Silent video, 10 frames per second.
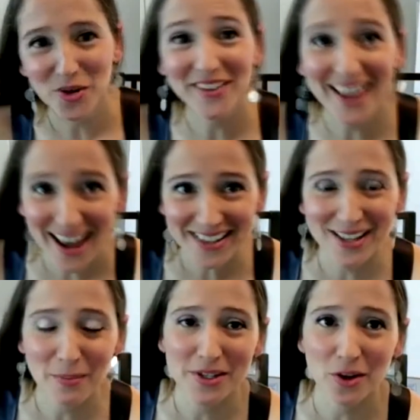in the next
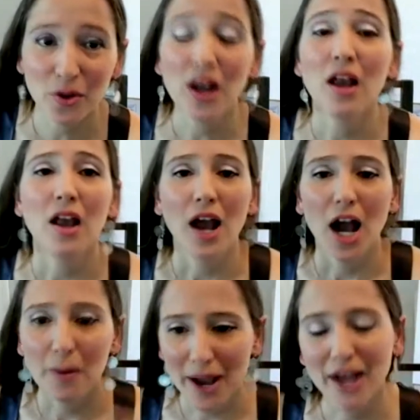episode,
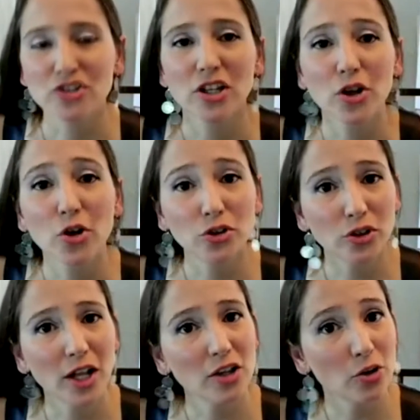I'm actually going to
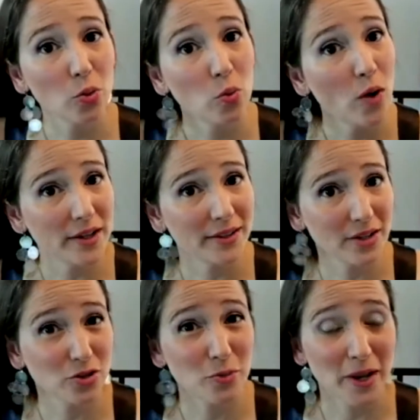tell you what it
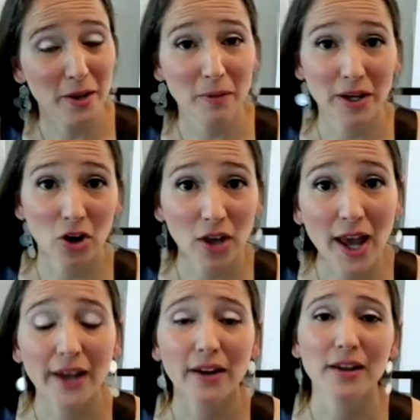takes to make money
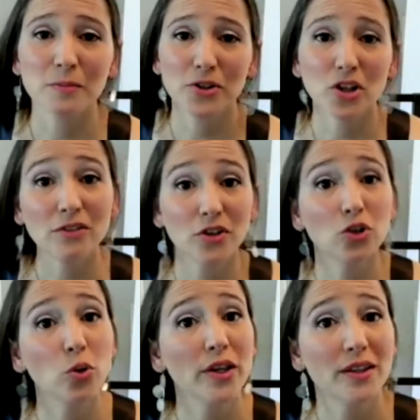online, especially if you're
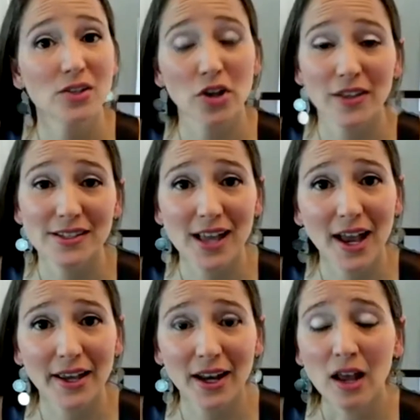doing this on the
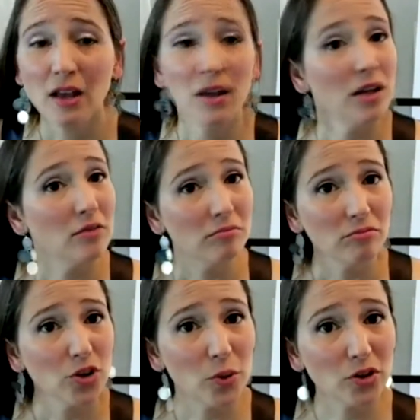side.
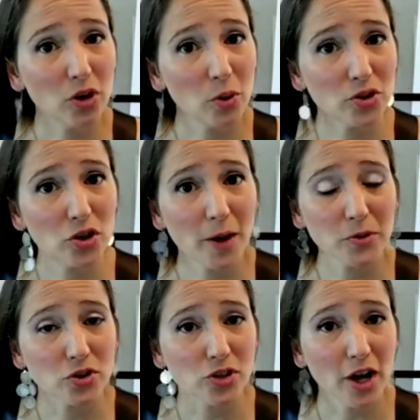You want to know what your
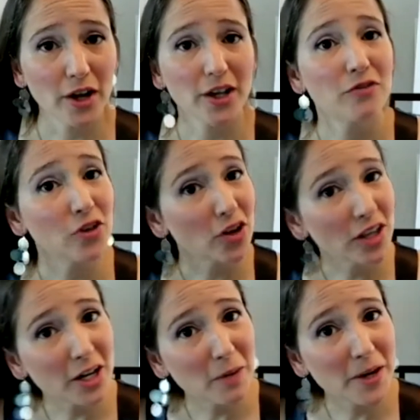options are. If you're a
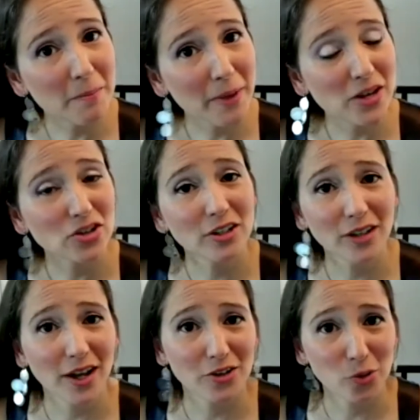little bit impatient
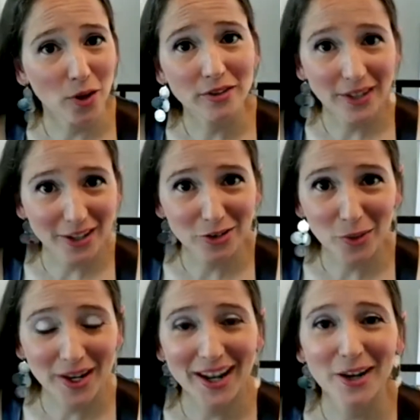and you want to get to
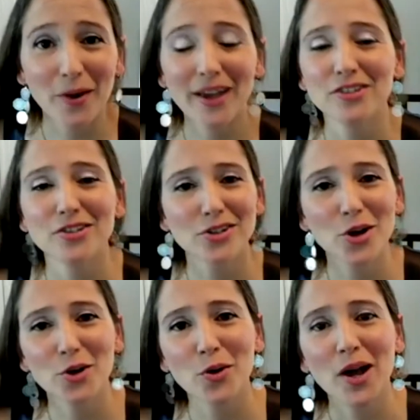it anyway, just
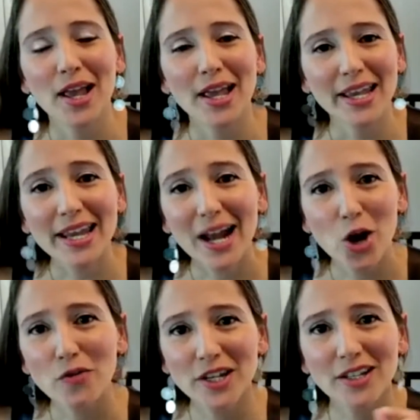go to
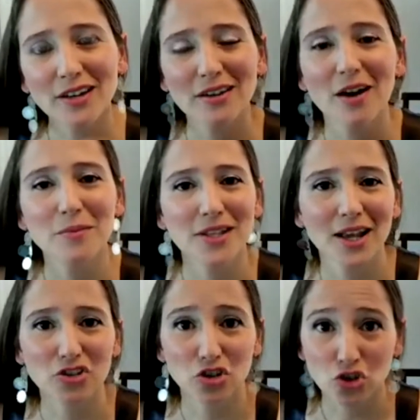
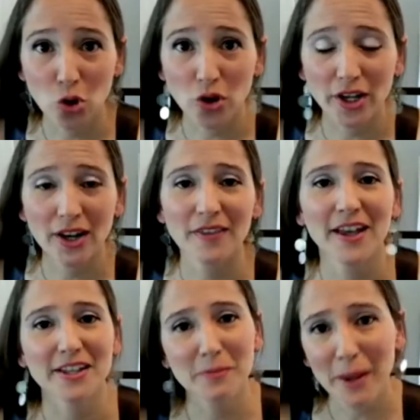inacoveney.com/join.
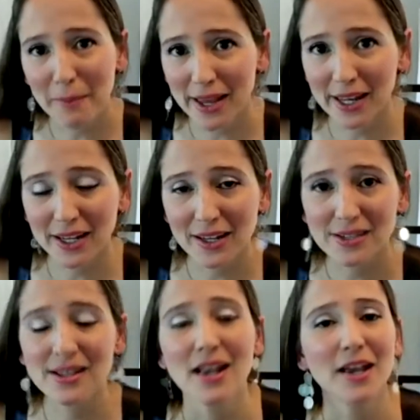That's my mailing
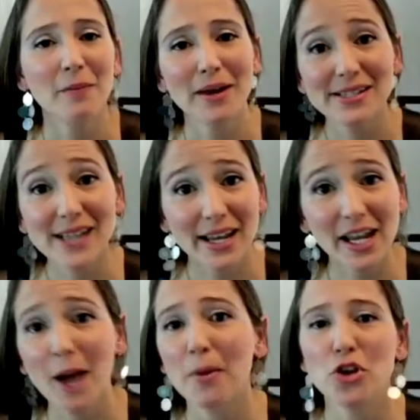list. And by
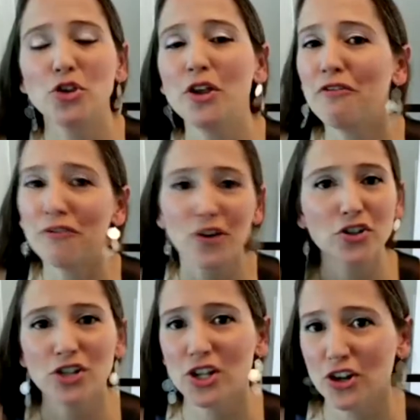signing up, the
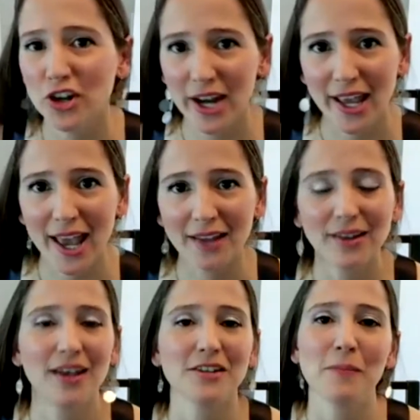first thing you're going to get
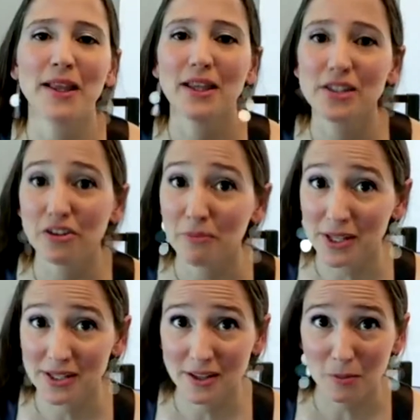is my list of
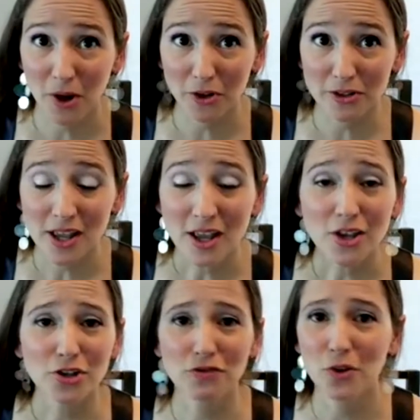business models.
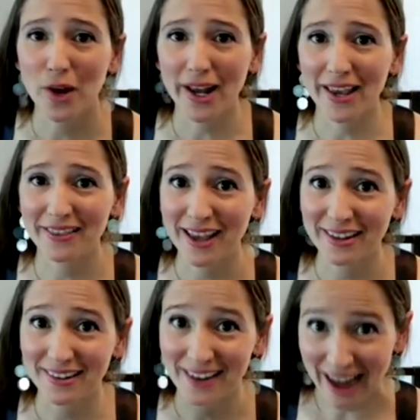So if you want to get
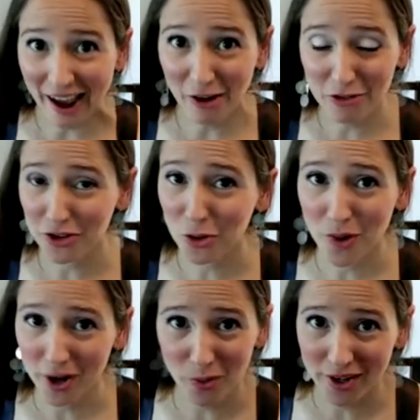that now, if you don't
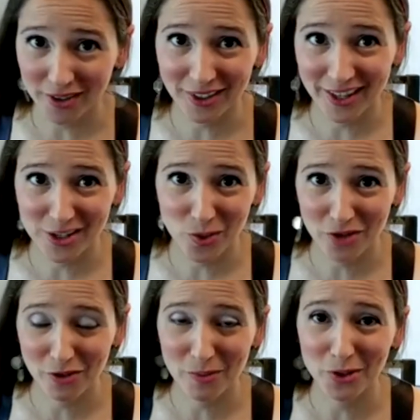want to wait until next week
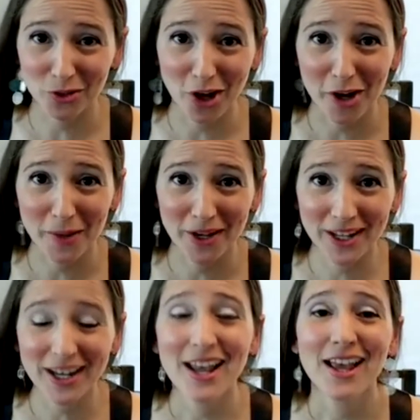for me to talk about it,